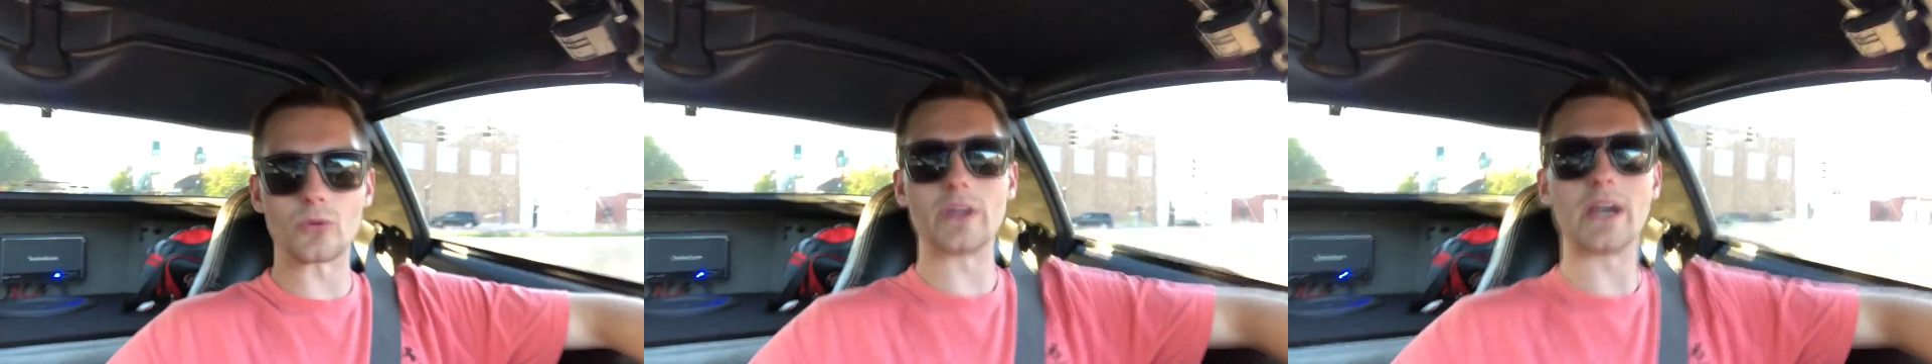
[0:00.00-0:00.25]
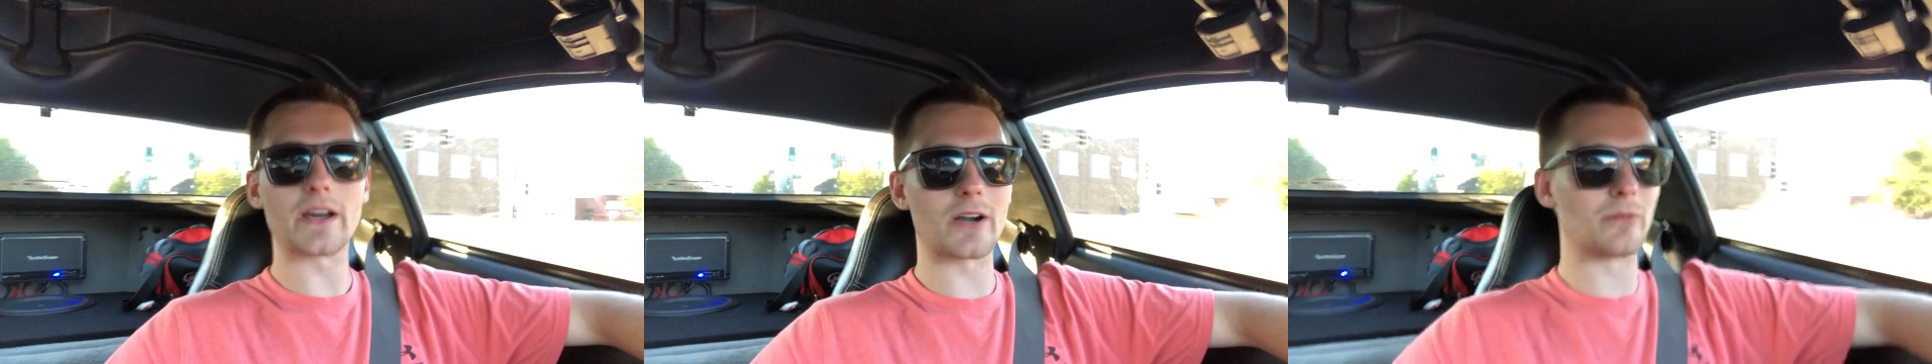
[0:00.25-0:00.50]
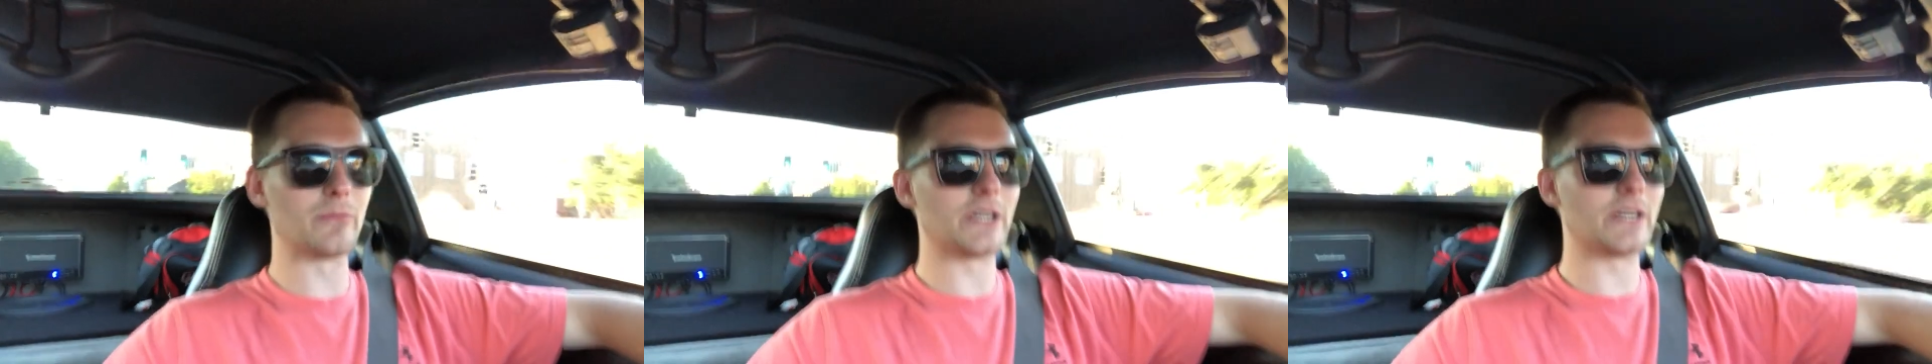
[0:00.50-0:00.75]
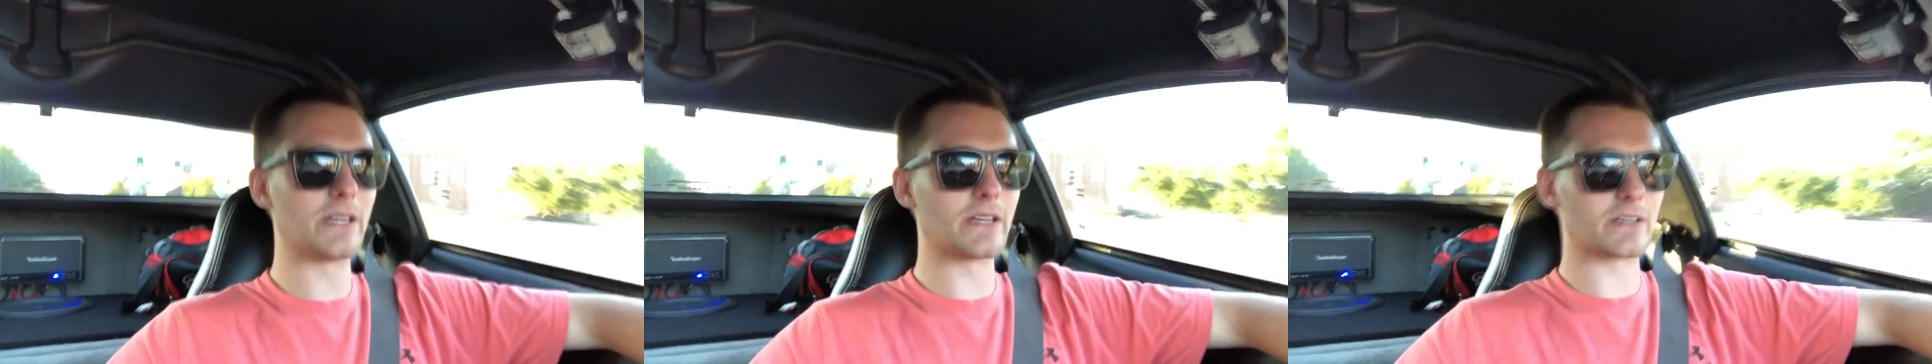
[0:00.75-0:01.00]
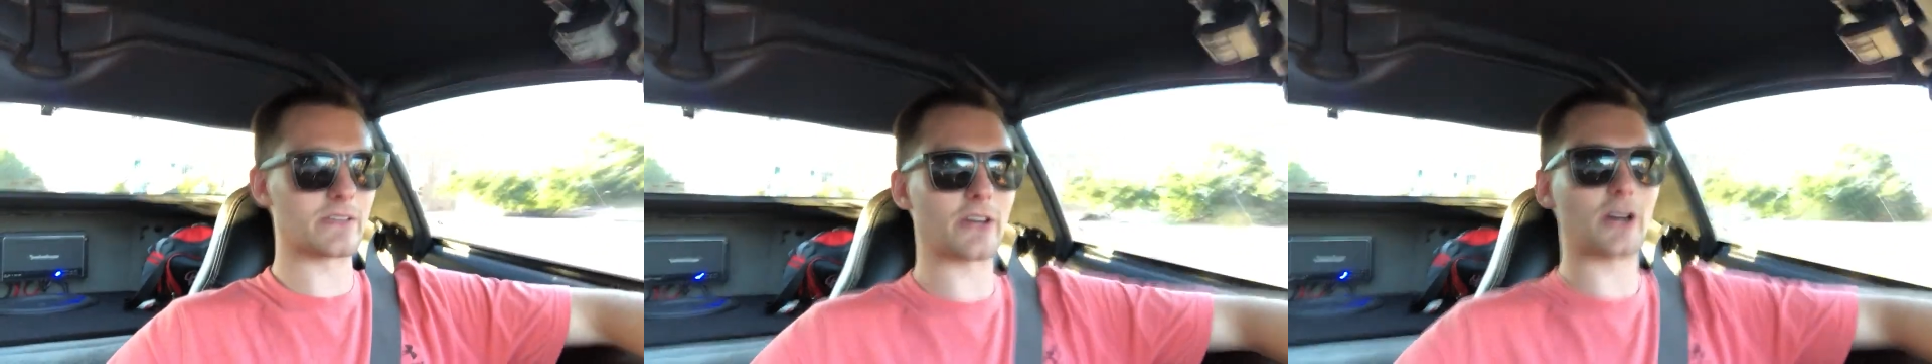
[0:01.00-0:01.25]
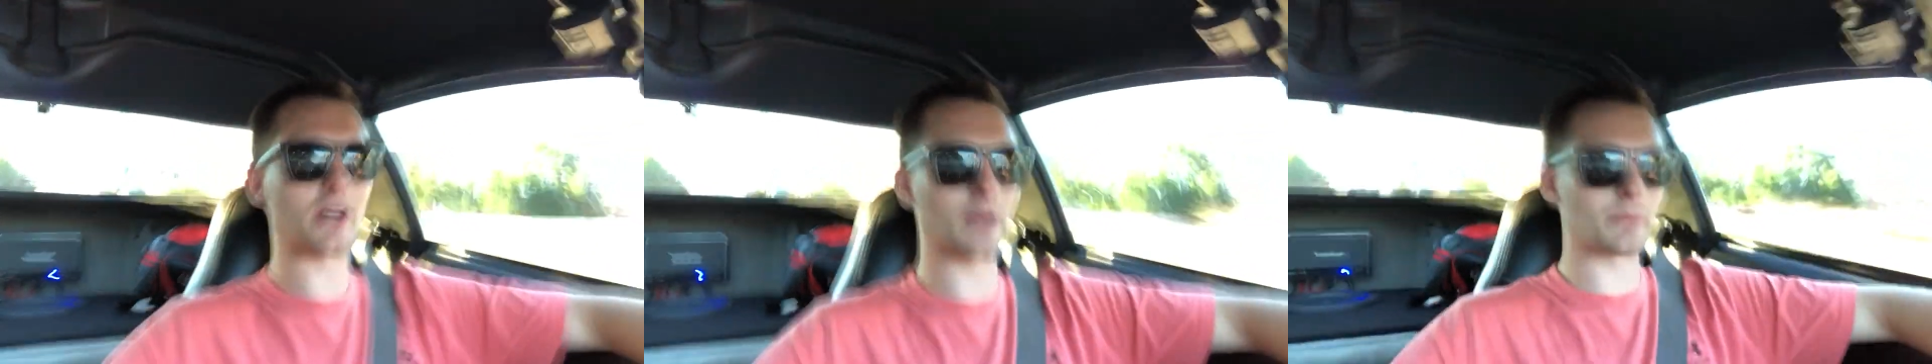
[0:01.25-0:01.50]
we had our meeting to
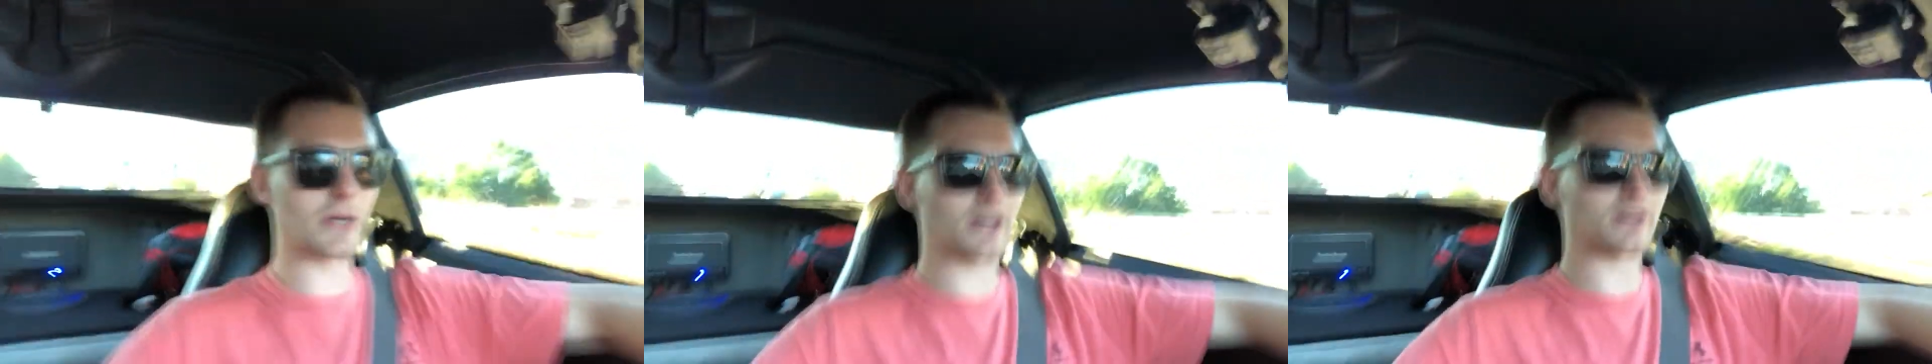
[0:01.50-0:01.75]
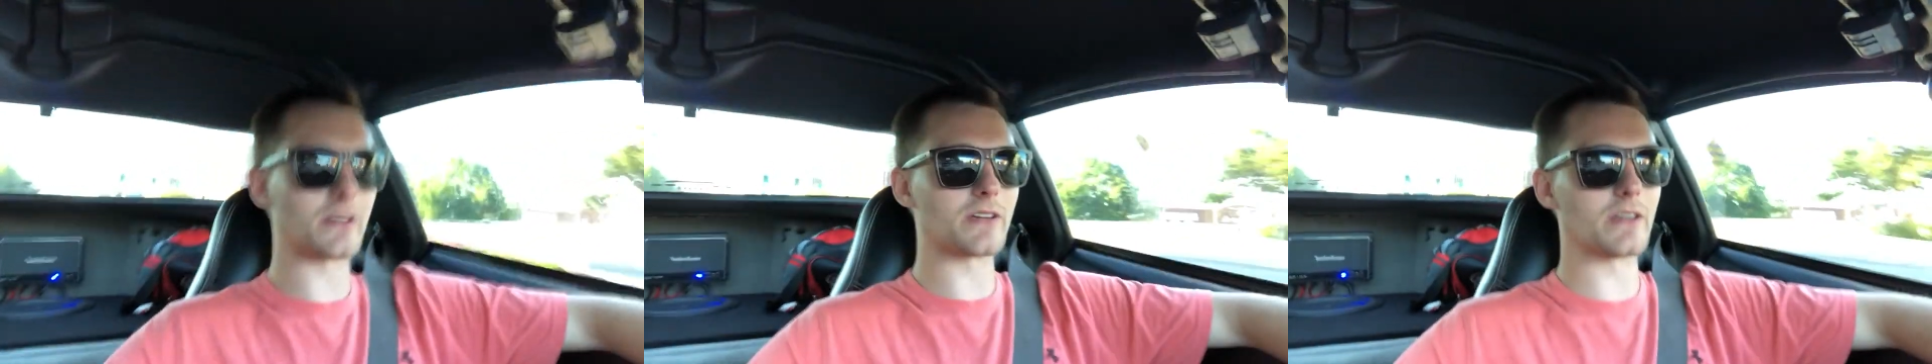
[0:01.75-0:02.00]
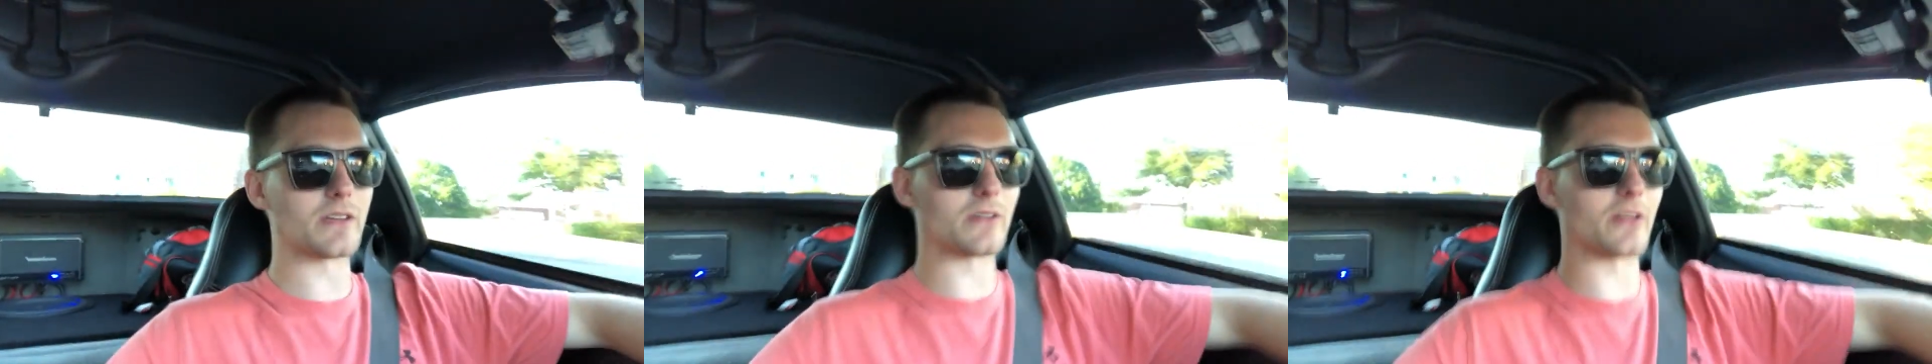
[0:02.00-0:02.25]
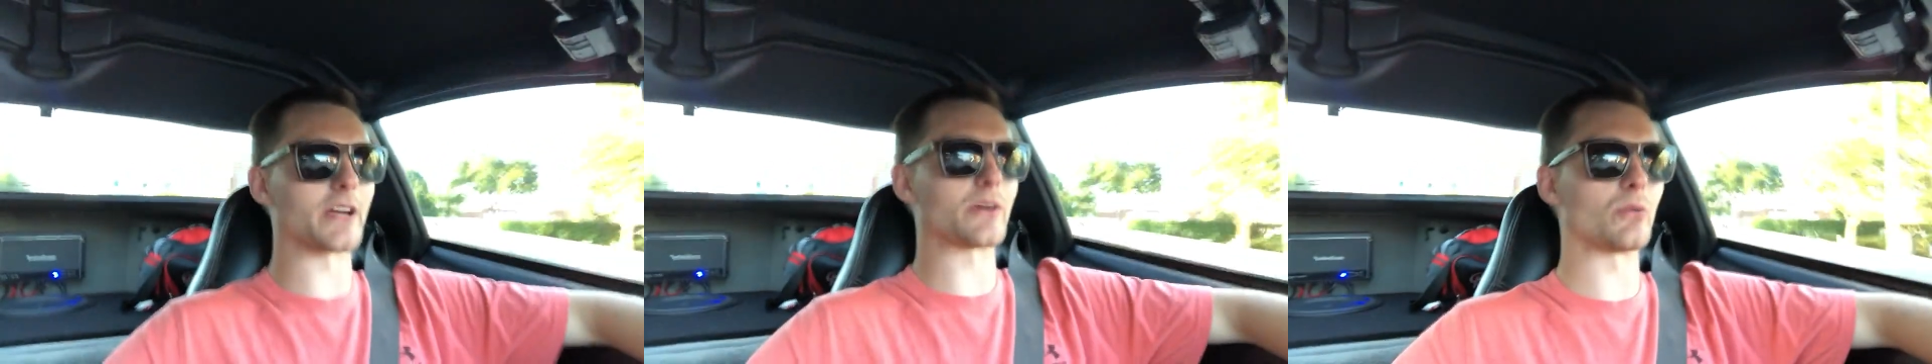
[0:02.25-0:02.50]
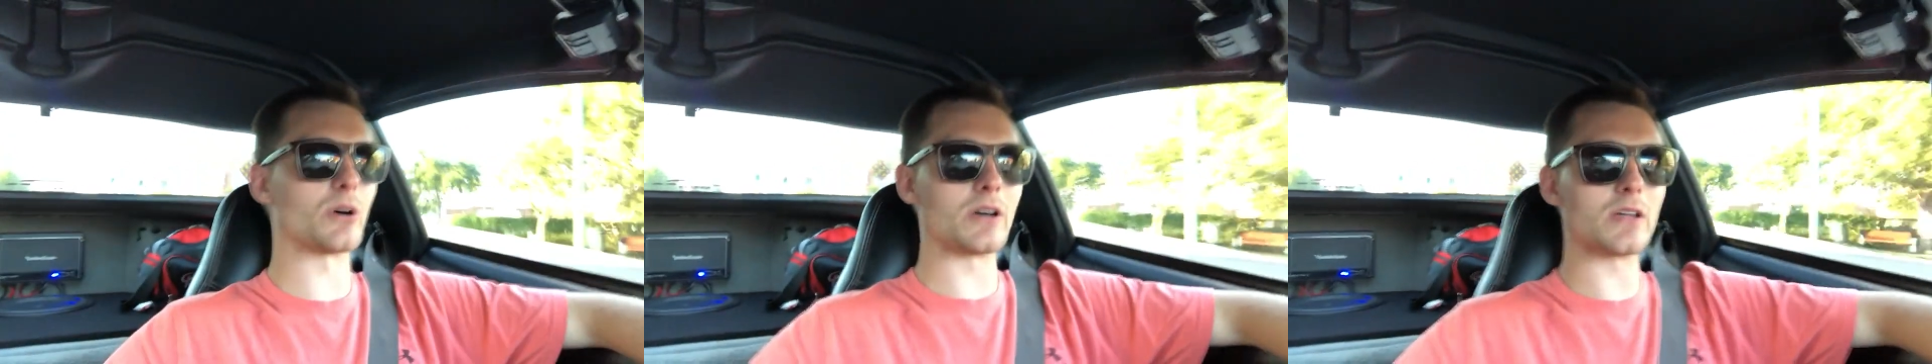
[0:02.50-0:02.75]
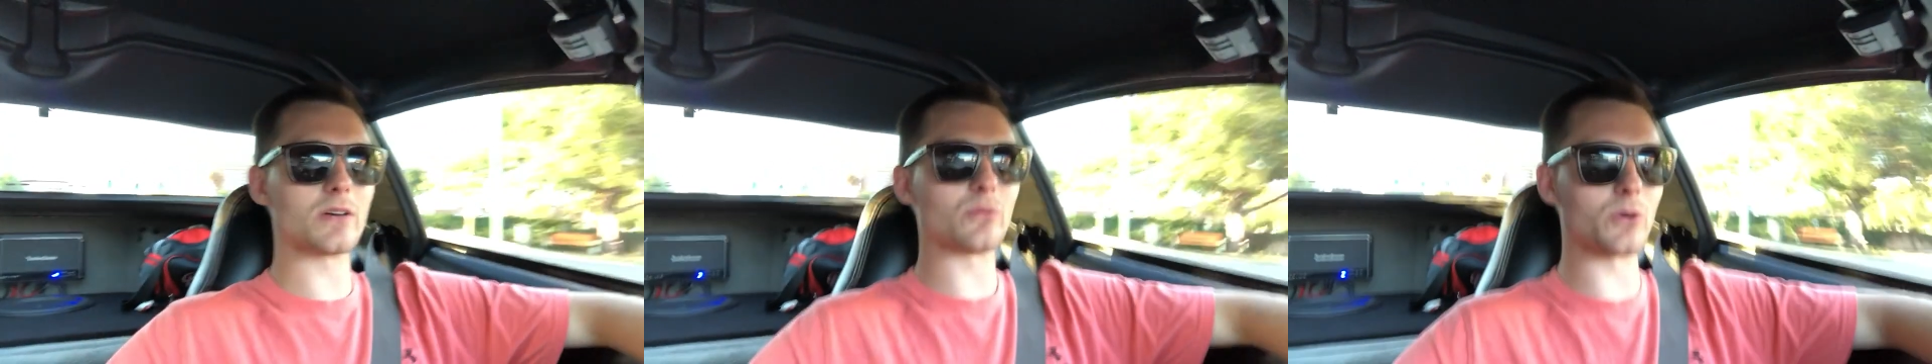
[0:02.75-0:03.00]
talk about it and like what